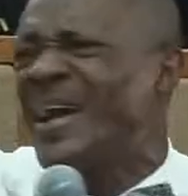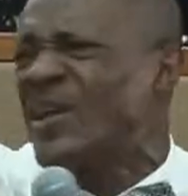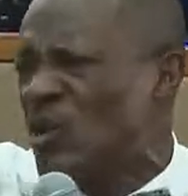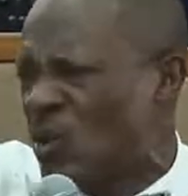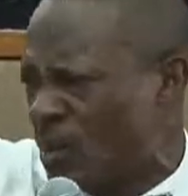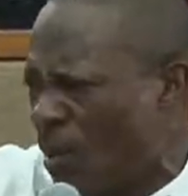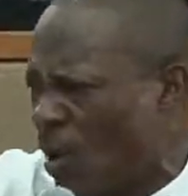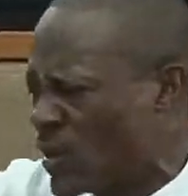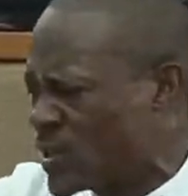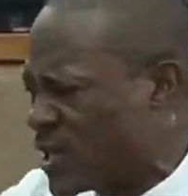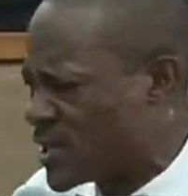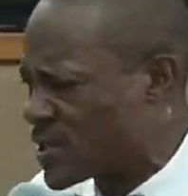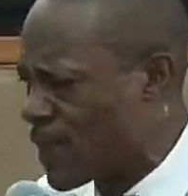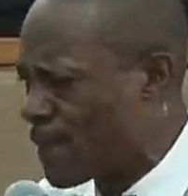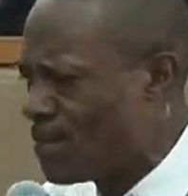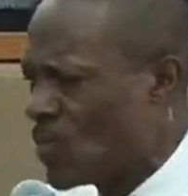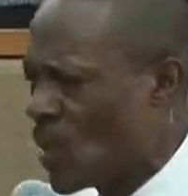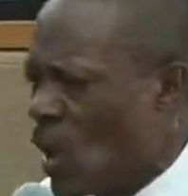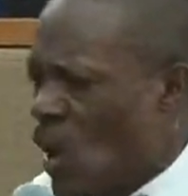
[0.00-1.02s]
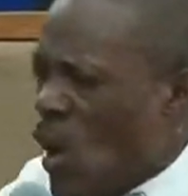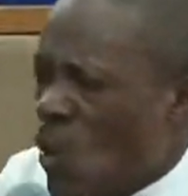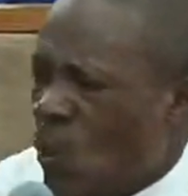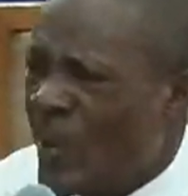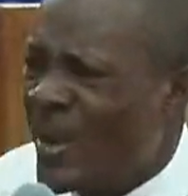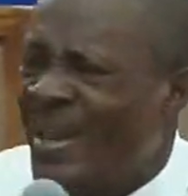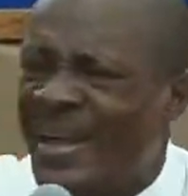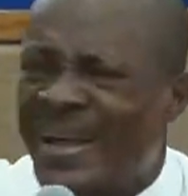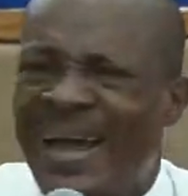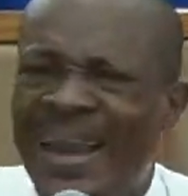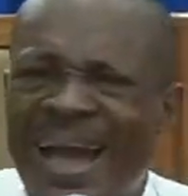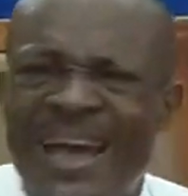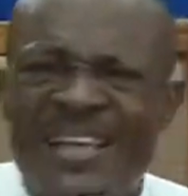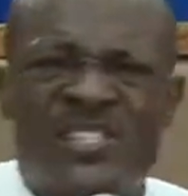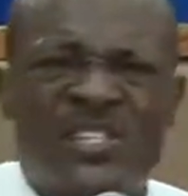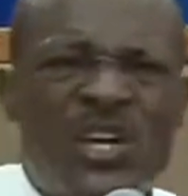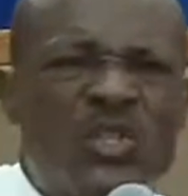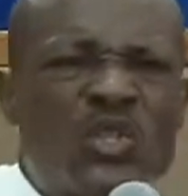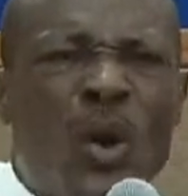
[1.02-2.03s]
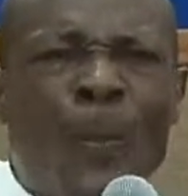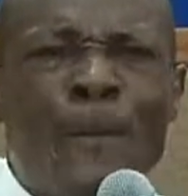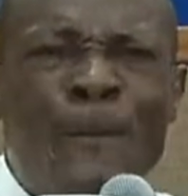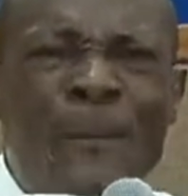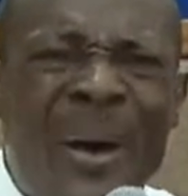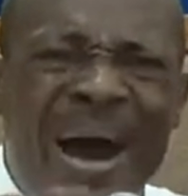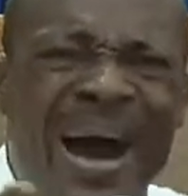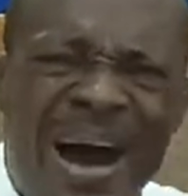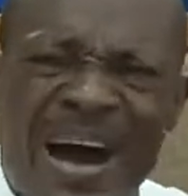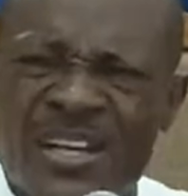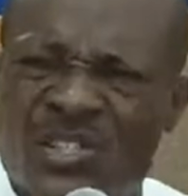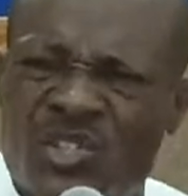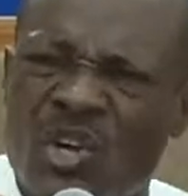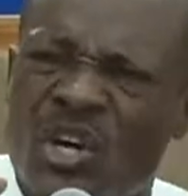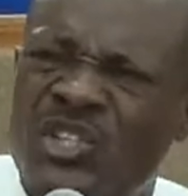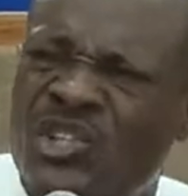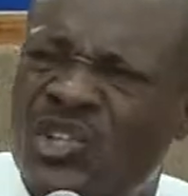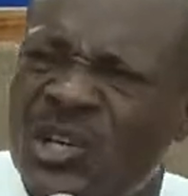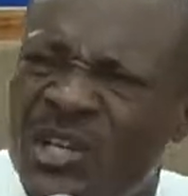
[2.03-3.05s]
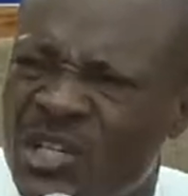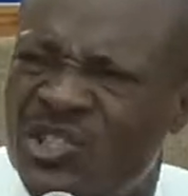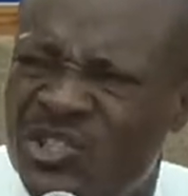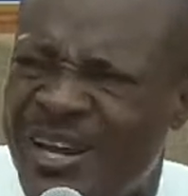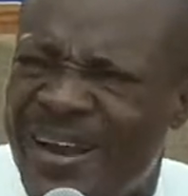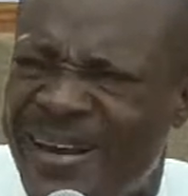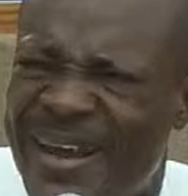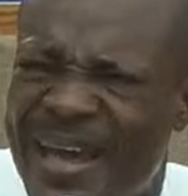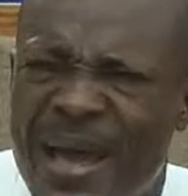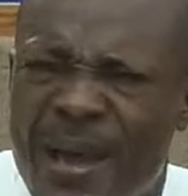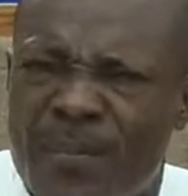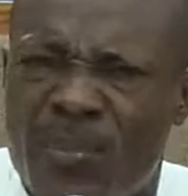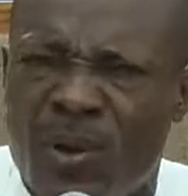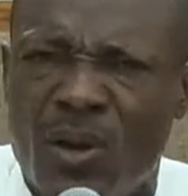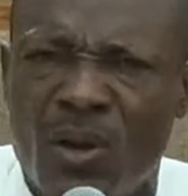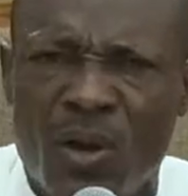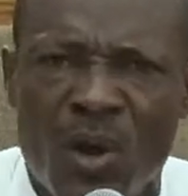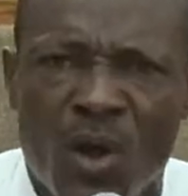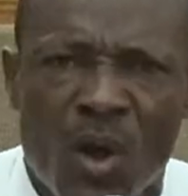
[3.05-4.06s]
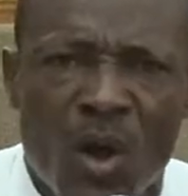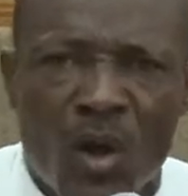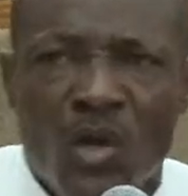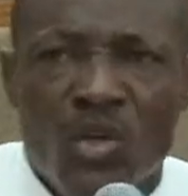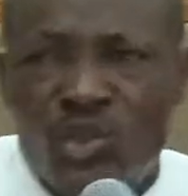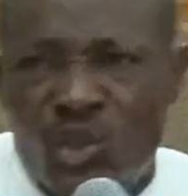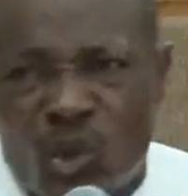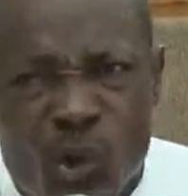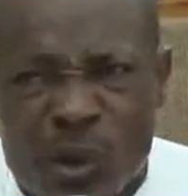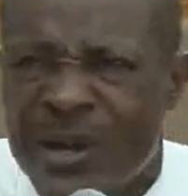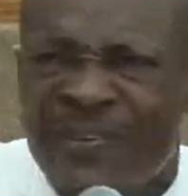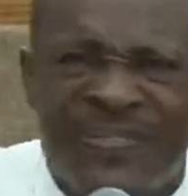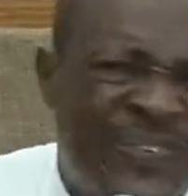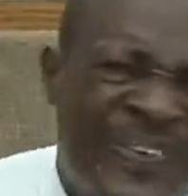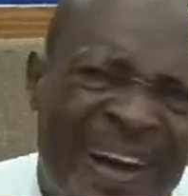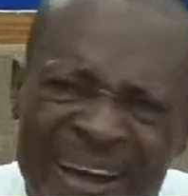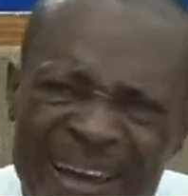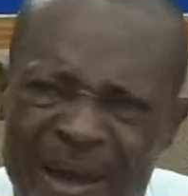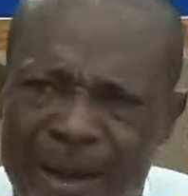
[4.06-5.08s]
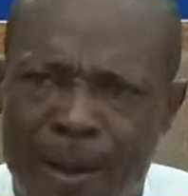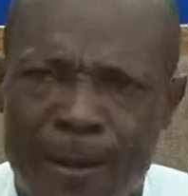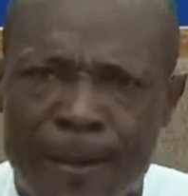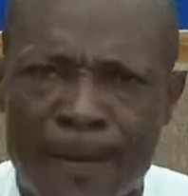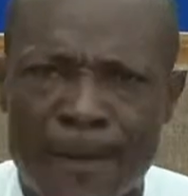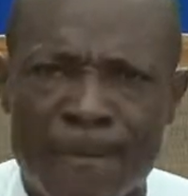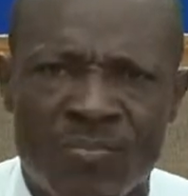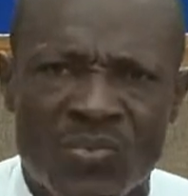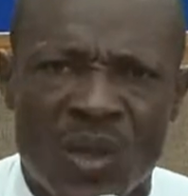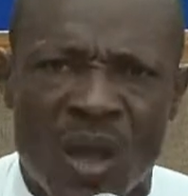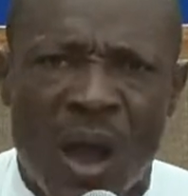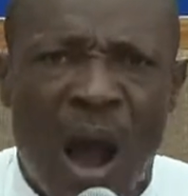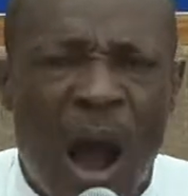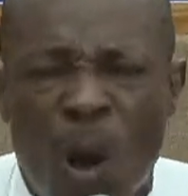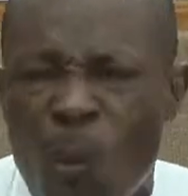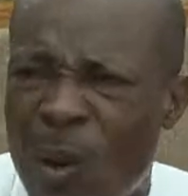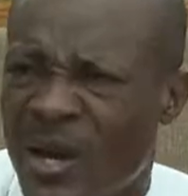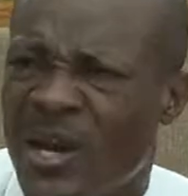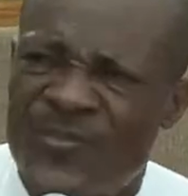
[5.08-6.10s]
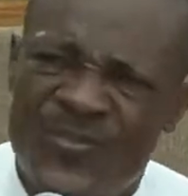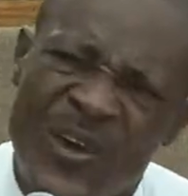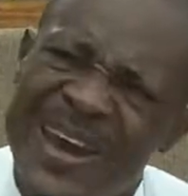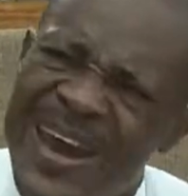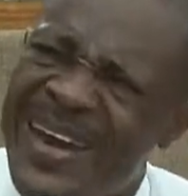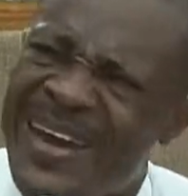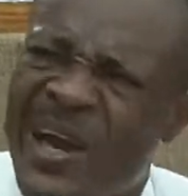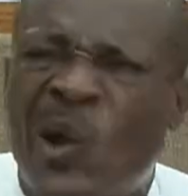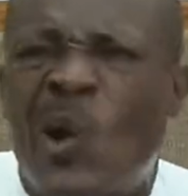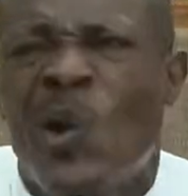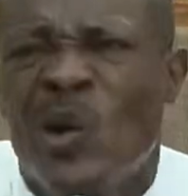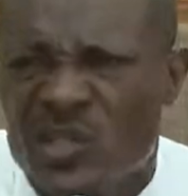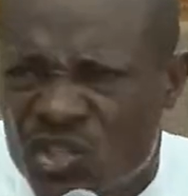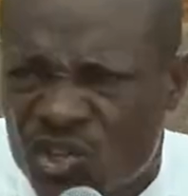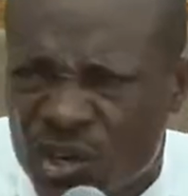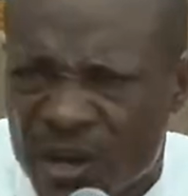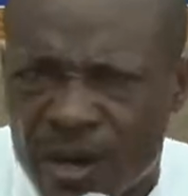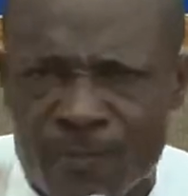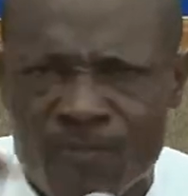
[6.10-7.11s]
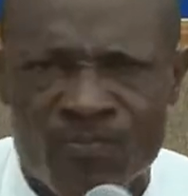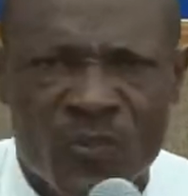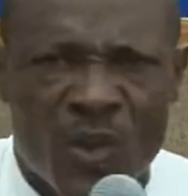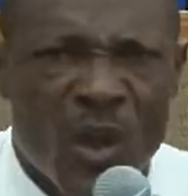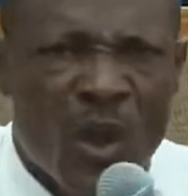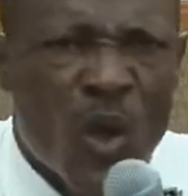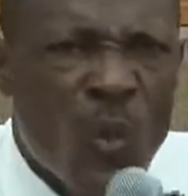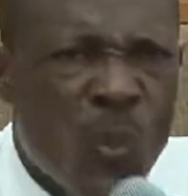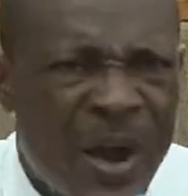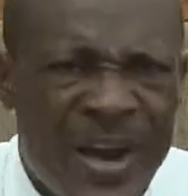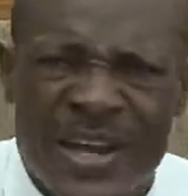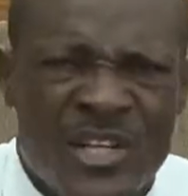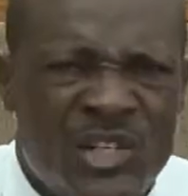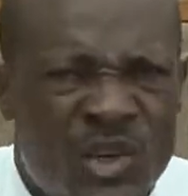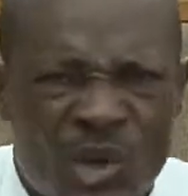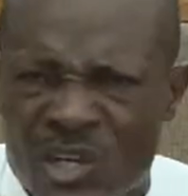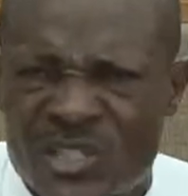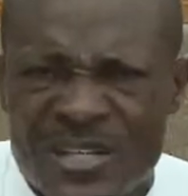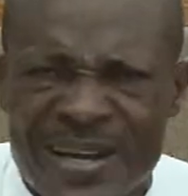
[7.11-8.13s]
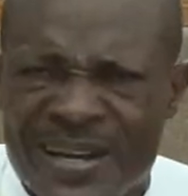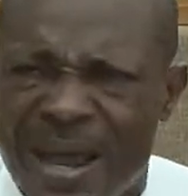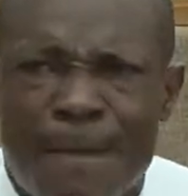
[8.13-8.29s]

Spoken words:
talk about it. We legalizing it to pass your children them through the fire. I wonder if you're in any country where the children are